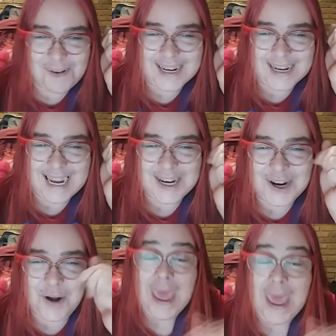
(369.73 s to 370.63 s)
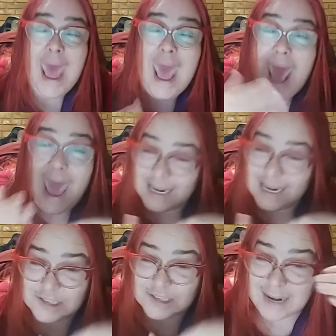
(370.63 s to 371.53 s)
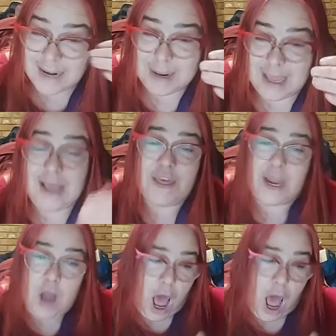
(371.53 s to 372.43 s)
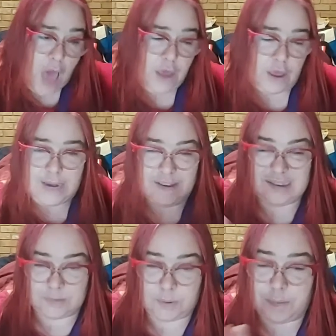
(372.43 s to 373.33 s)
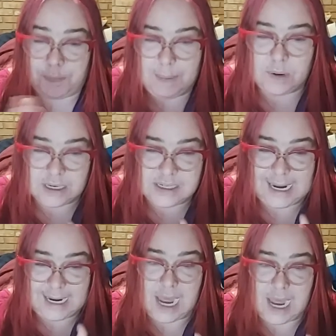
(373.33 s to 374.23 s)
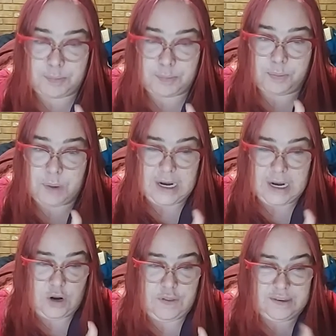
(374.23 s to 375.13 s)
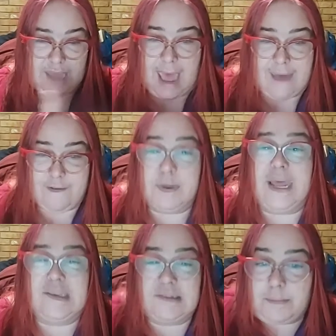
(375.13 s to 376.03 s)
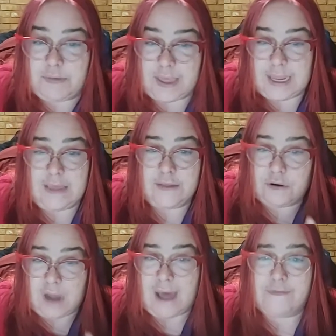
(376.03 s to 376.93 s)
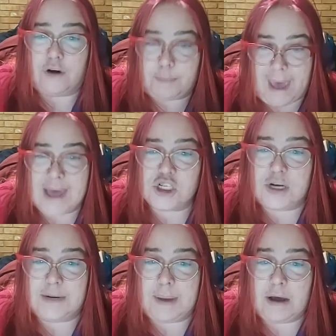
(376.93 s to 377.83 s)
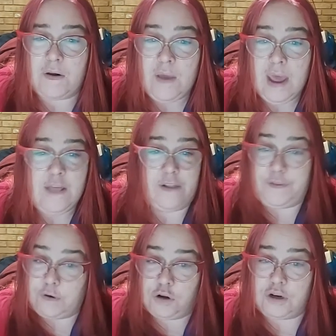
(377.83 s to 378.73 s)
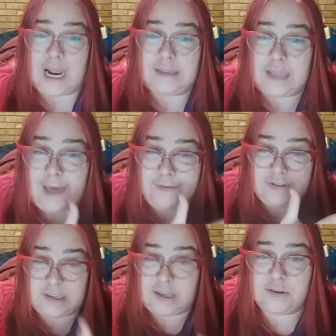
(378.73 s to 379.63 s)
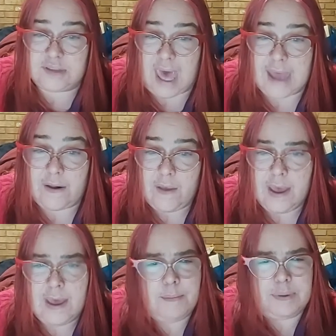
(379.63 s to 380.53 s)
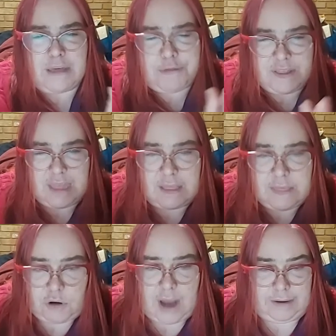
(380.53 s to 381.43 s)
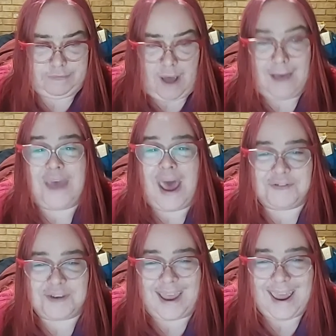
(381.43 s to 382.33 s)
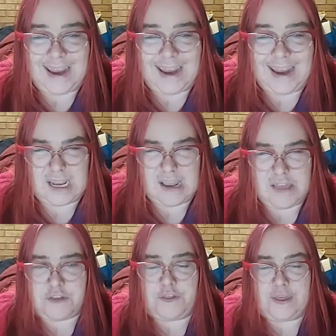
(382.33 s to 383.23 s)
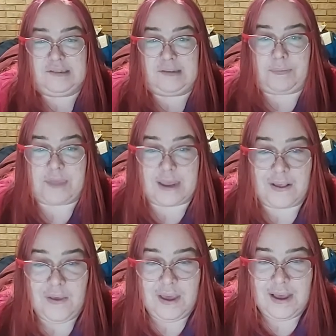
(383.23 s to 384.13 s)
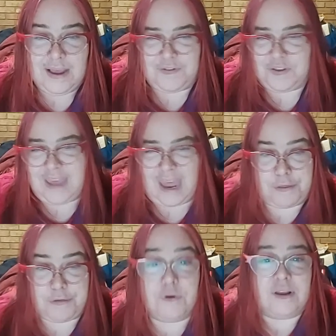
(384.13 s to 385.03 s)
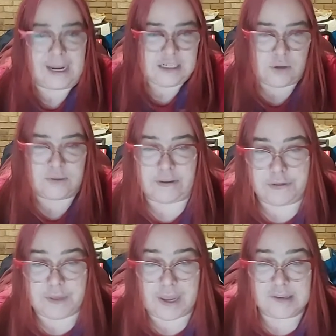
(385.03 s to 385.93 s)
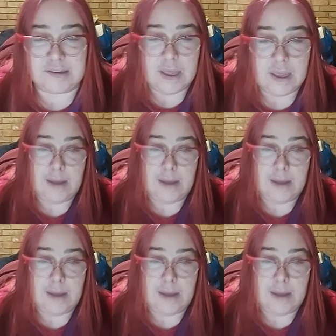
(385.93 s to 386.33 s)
wait till I get home. And it just hit me that, and this is where people can take it as a you know, this everybody has something they either love or are passionate about that they're good at, they have skills at, but they think that the nine to five you have to hate. That you think that's something you have to get through to get to those other things.